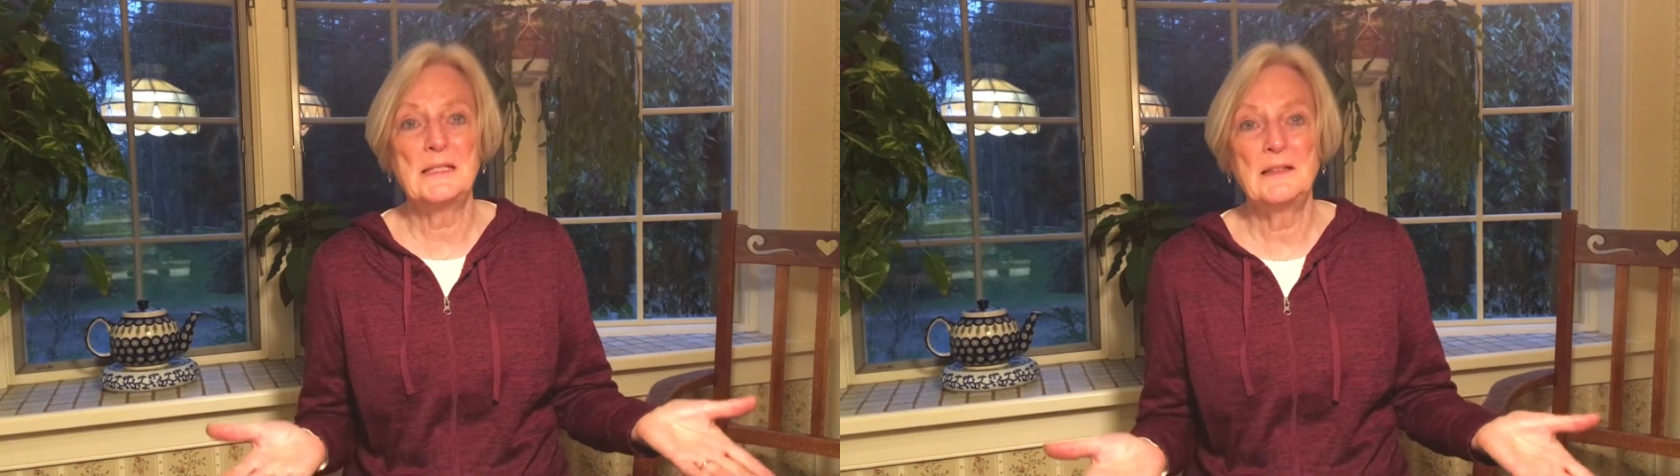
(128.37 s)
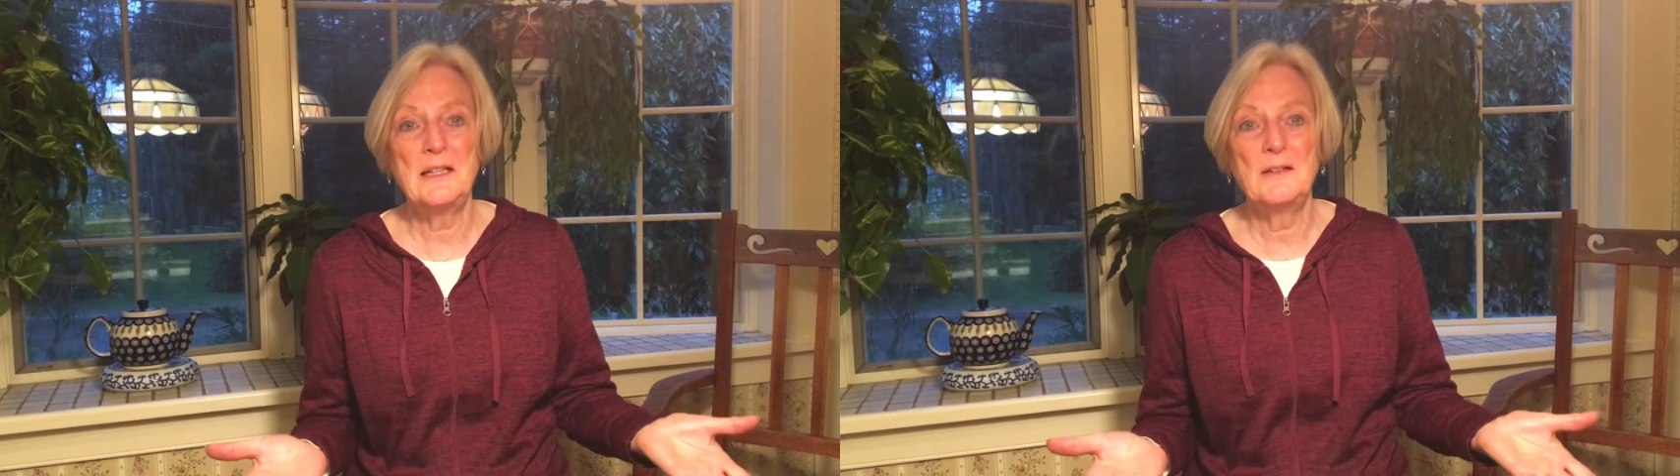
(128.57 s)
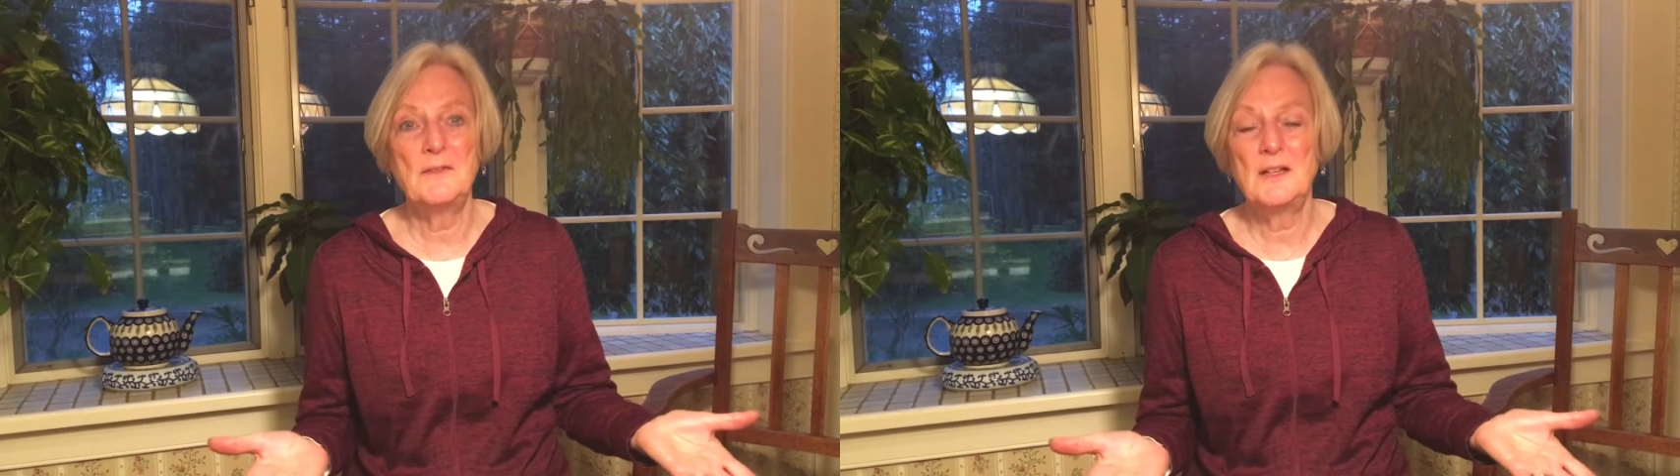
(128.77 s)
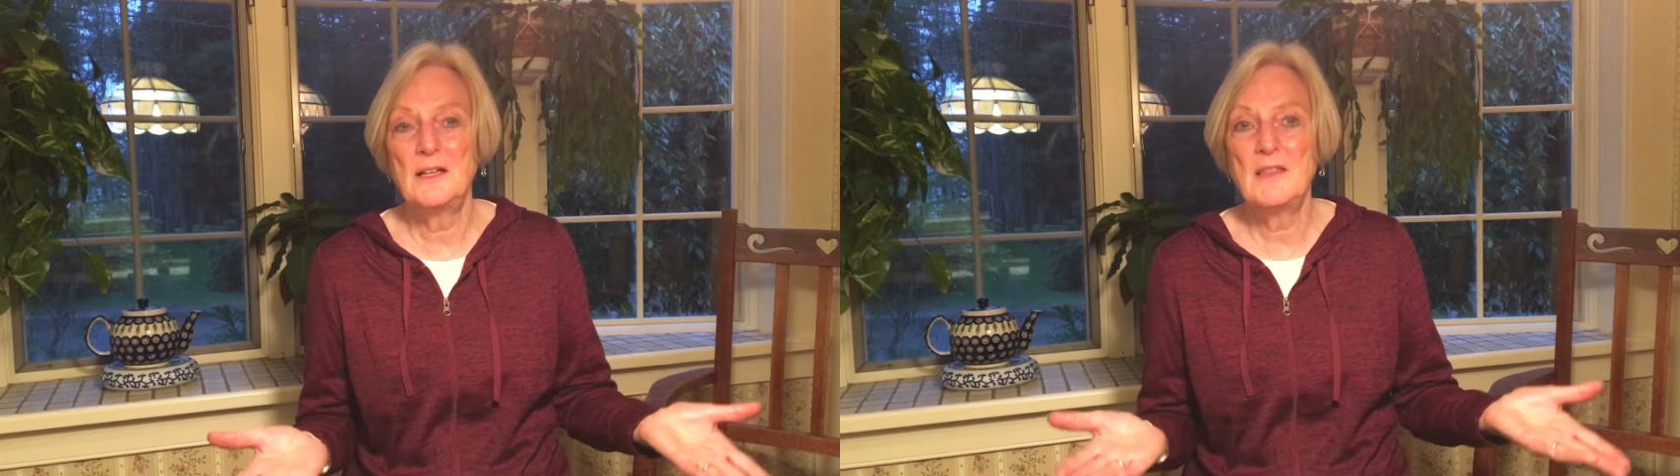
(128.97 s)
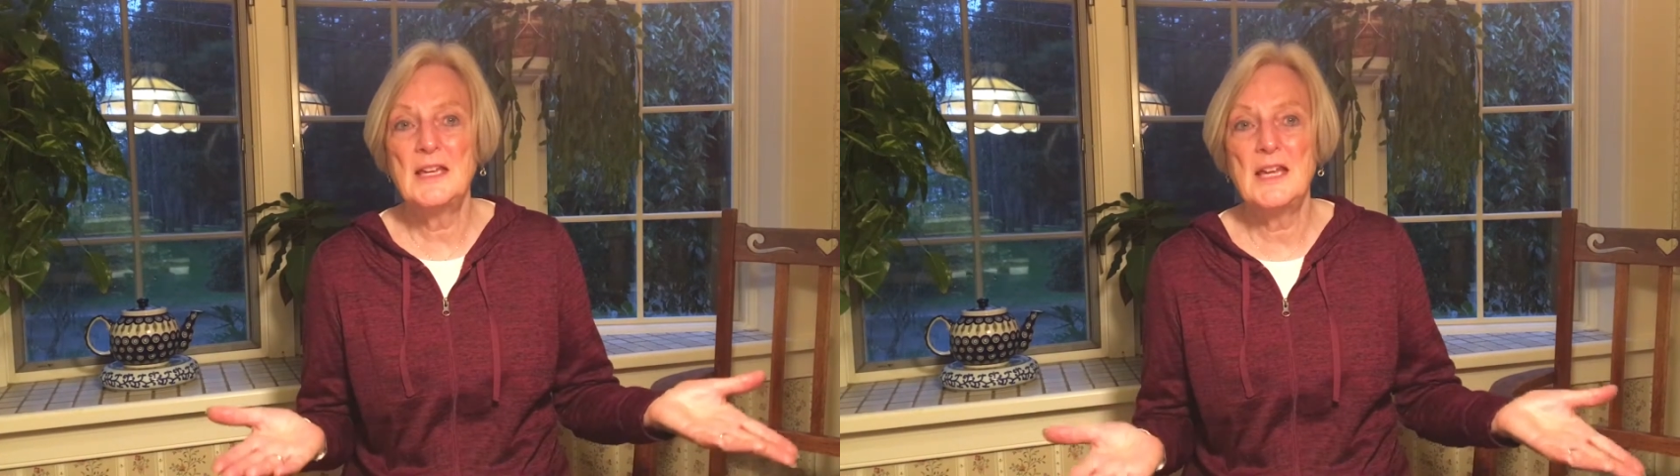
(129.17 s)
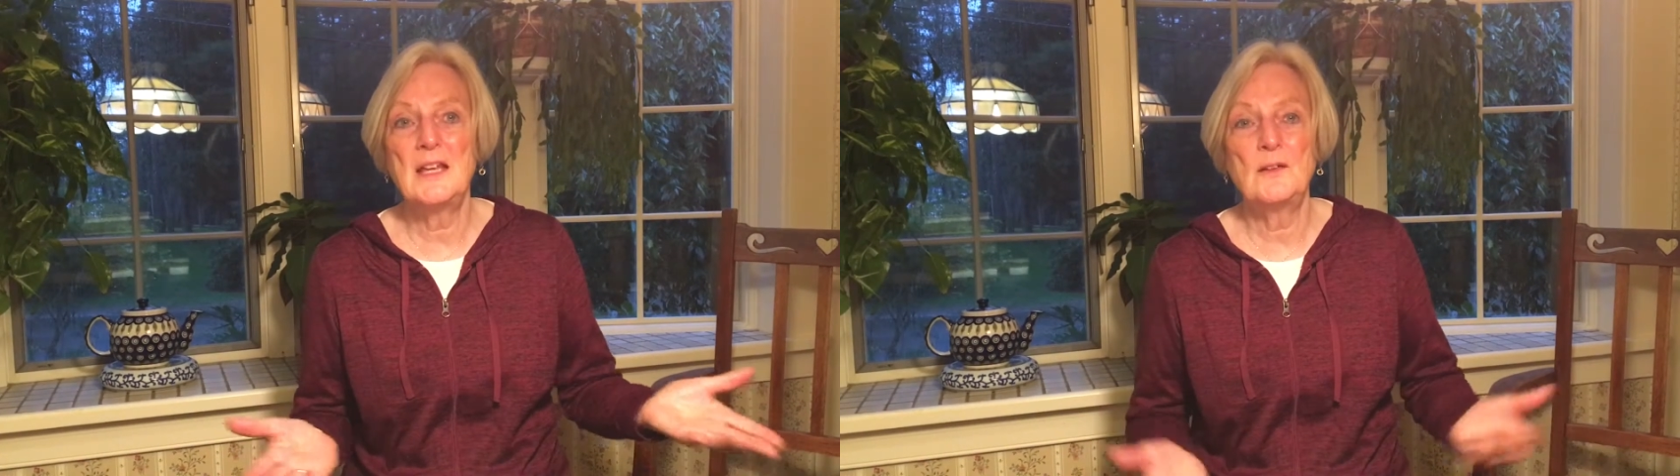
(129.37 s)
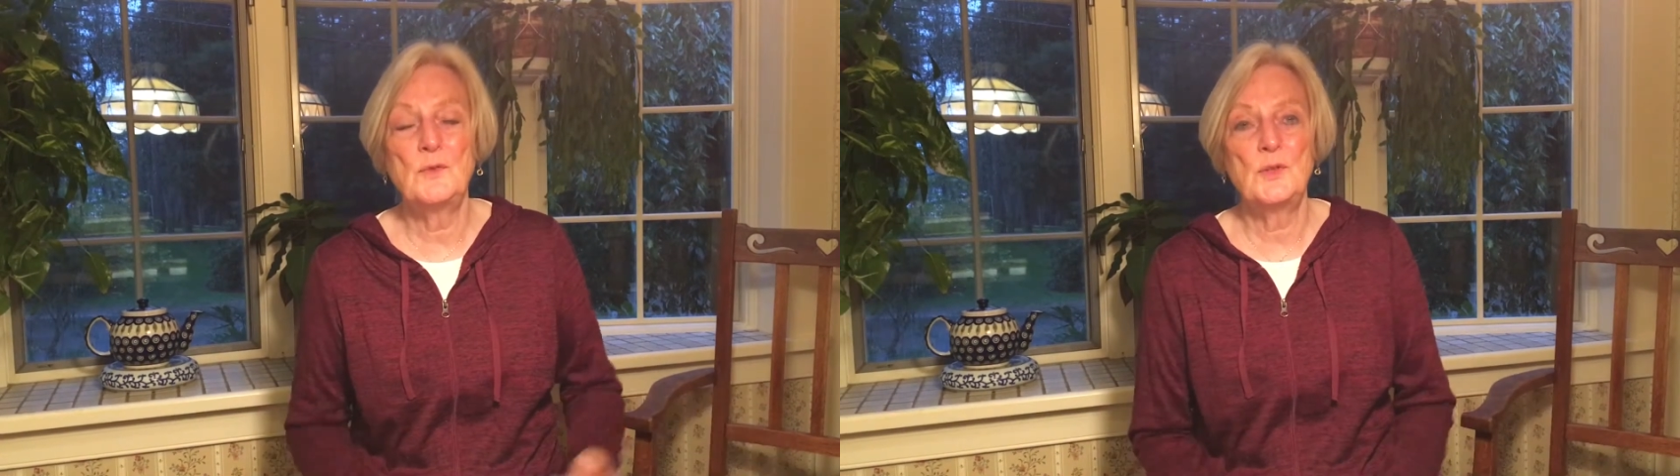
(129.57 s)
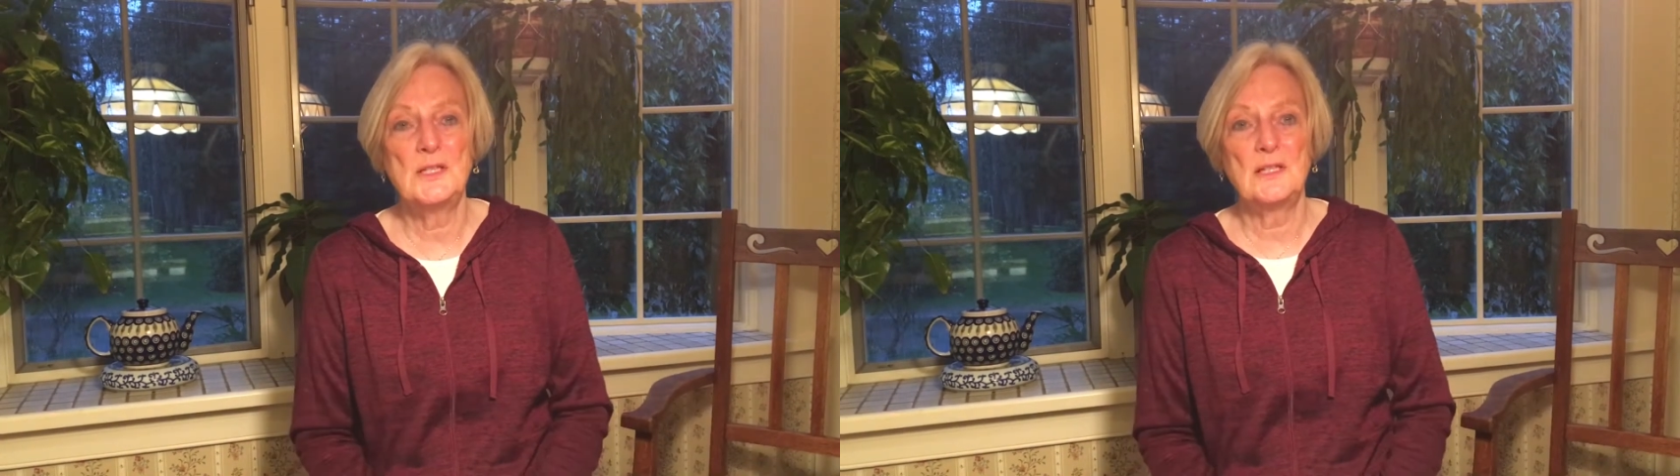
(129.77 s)
to live, they can't
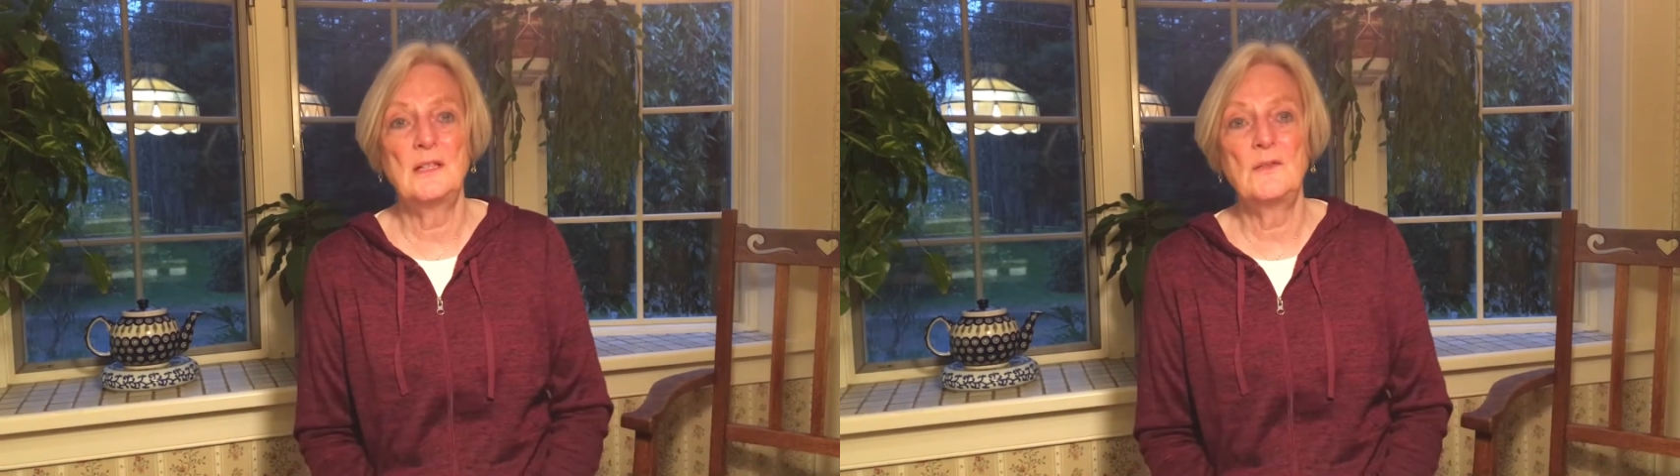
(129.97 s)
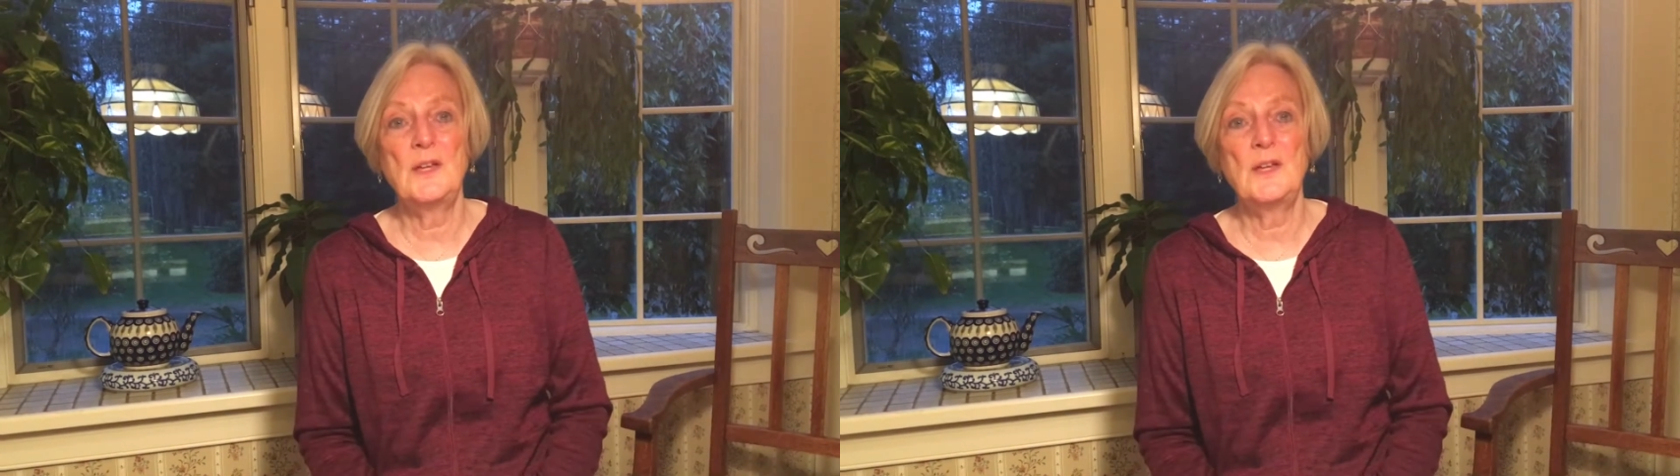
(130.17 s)
afford to live